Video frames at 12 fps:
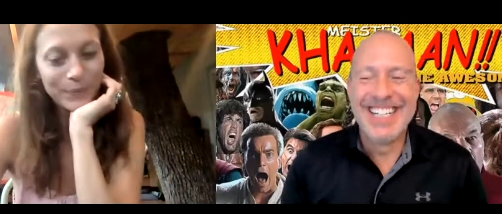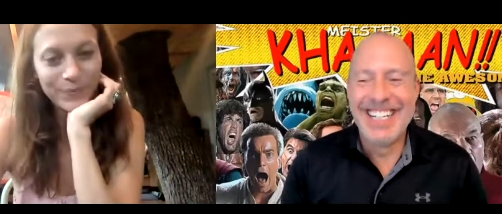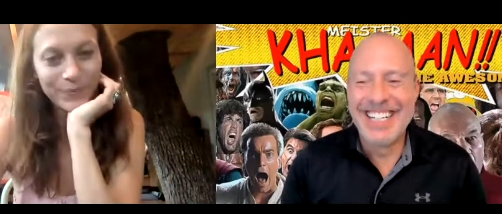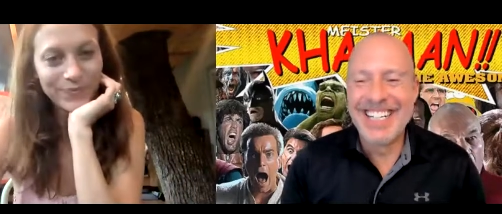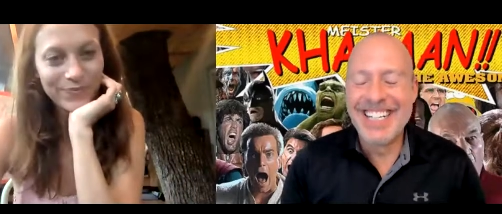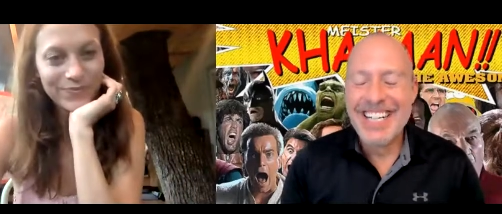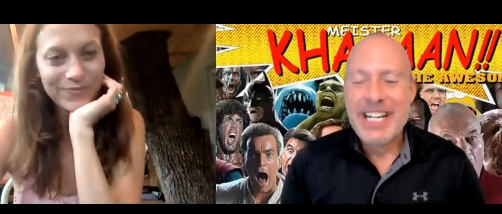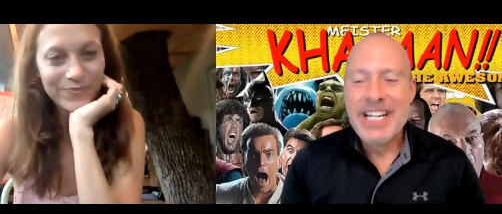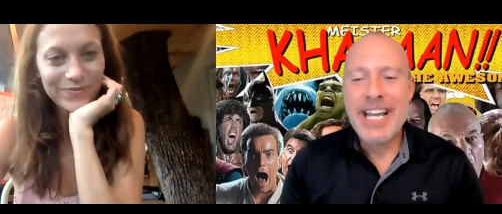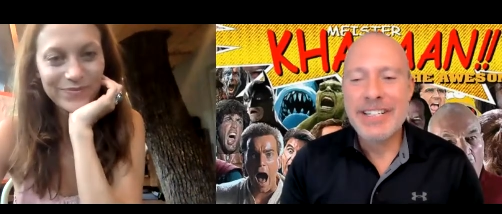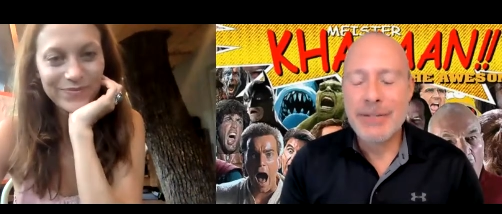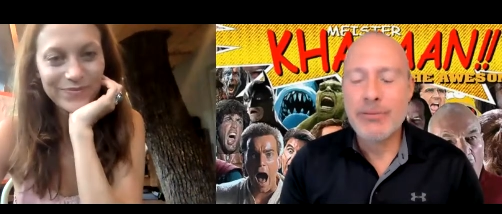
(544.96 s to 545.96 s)

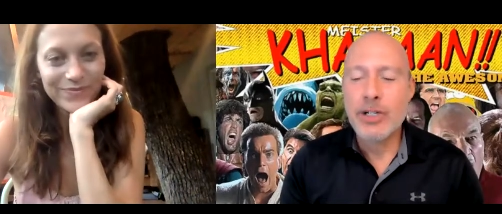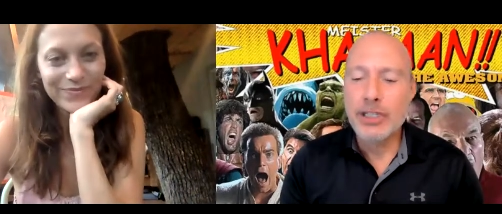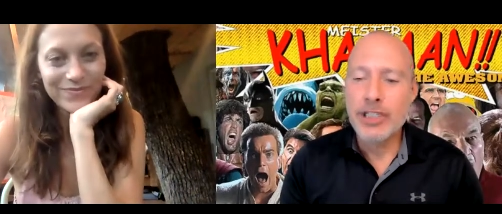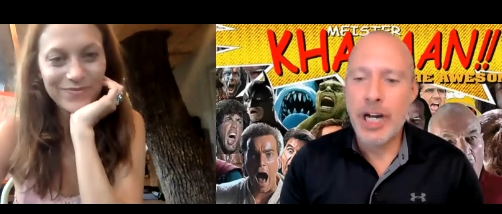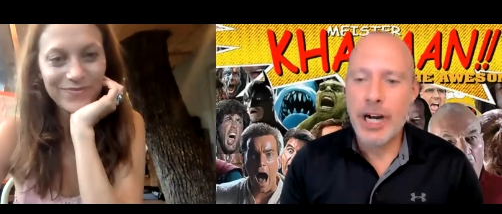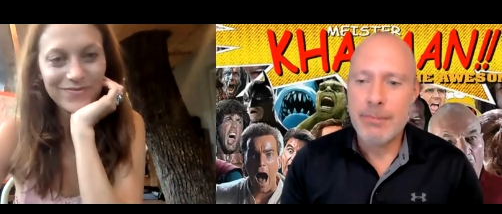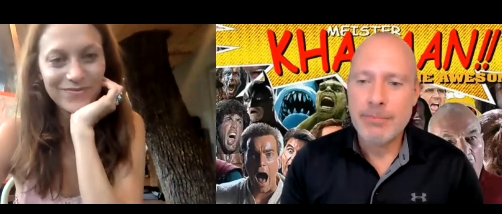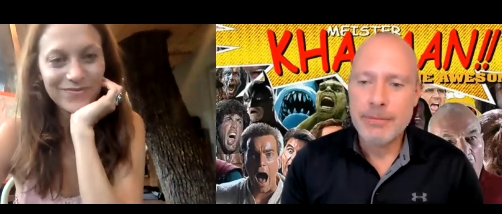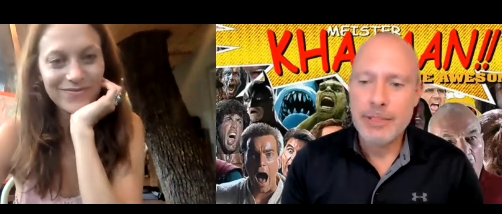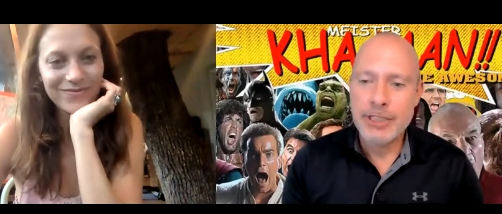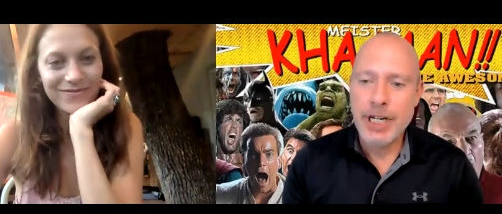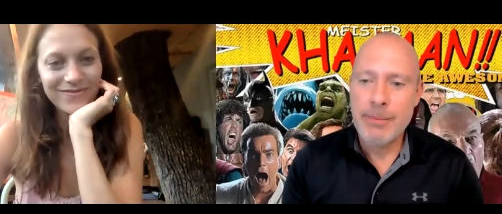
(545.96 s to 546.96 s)
Speaker 1: yeah. Tell them good
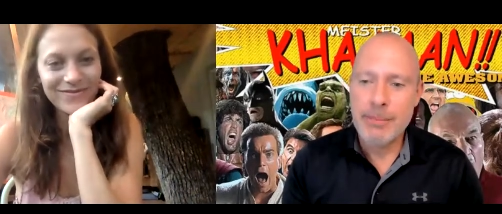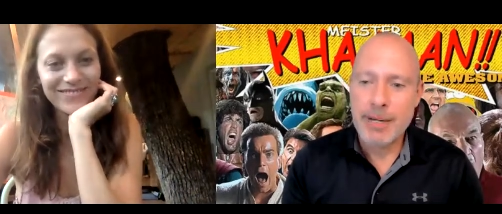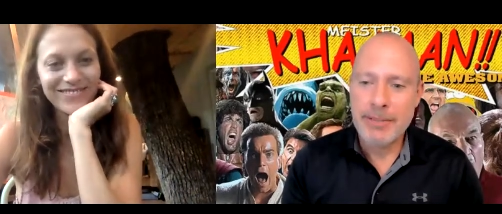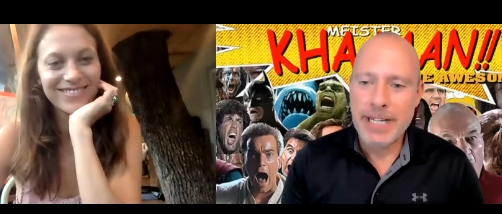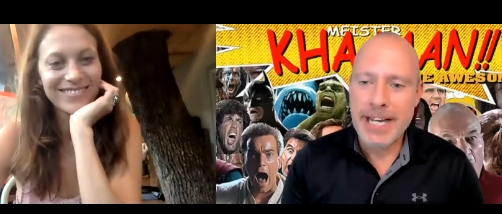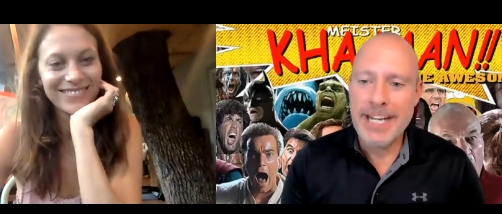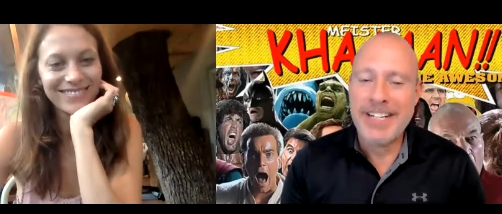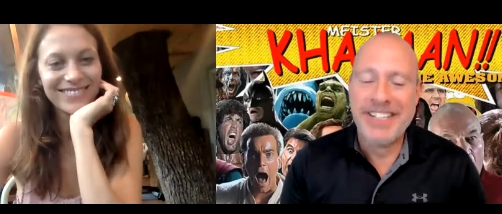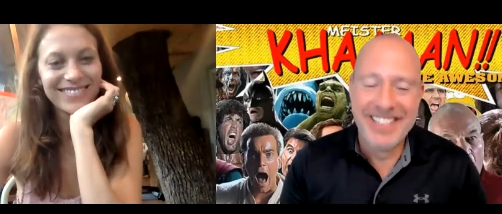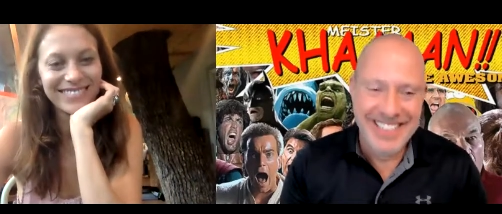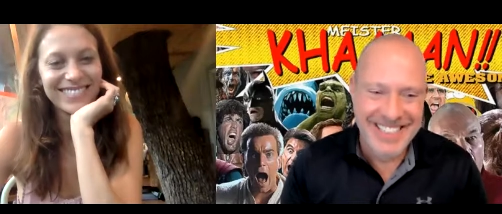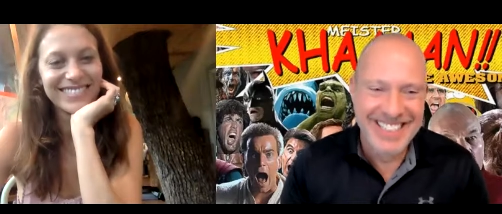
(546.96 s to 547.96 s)
job. Good job, mom and
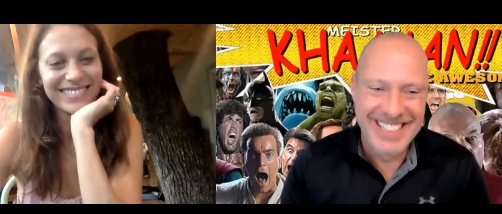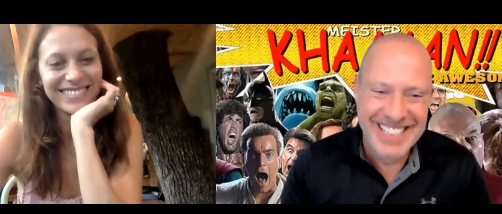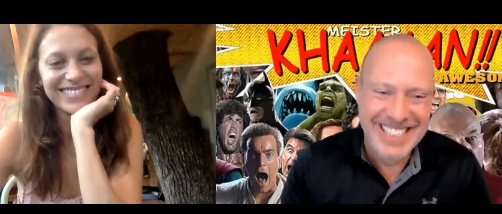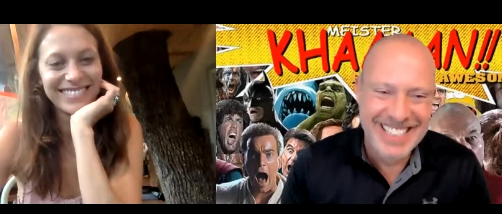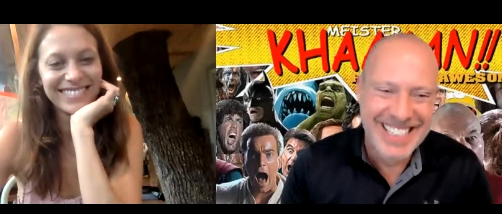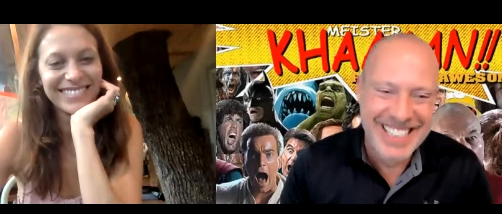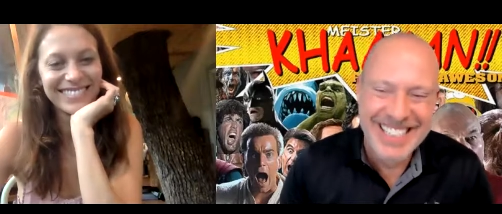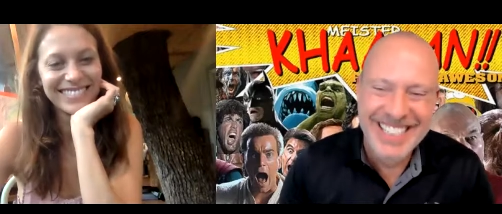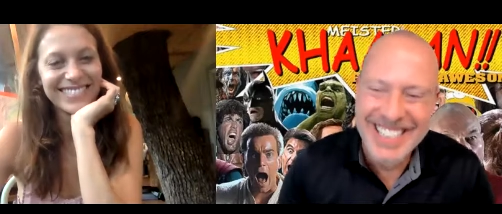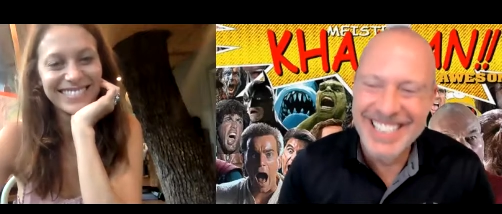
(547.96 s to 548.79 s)
dad.